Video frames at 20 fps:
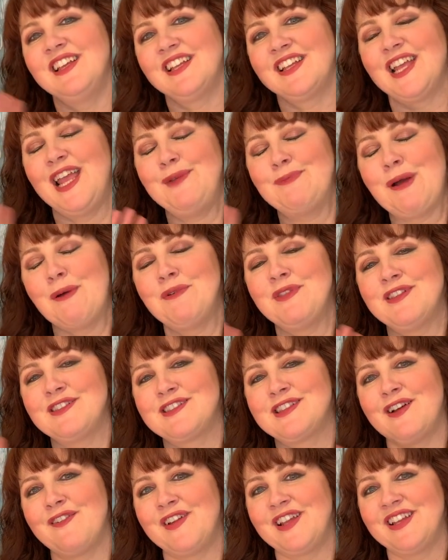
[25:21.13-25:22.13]
keep up with the
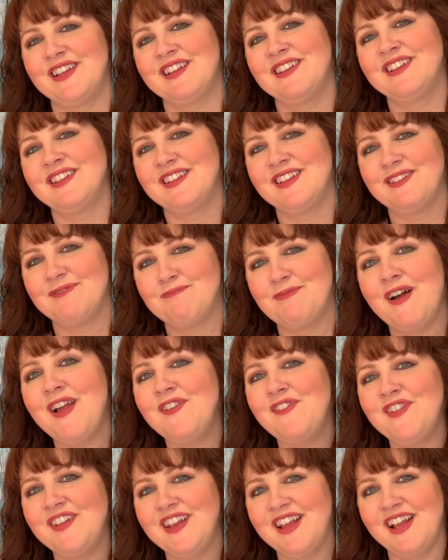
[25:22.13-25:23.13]
sewing. Bye
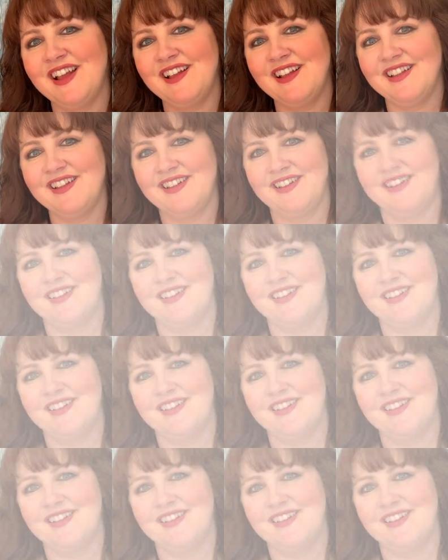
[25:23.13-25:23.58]
for now.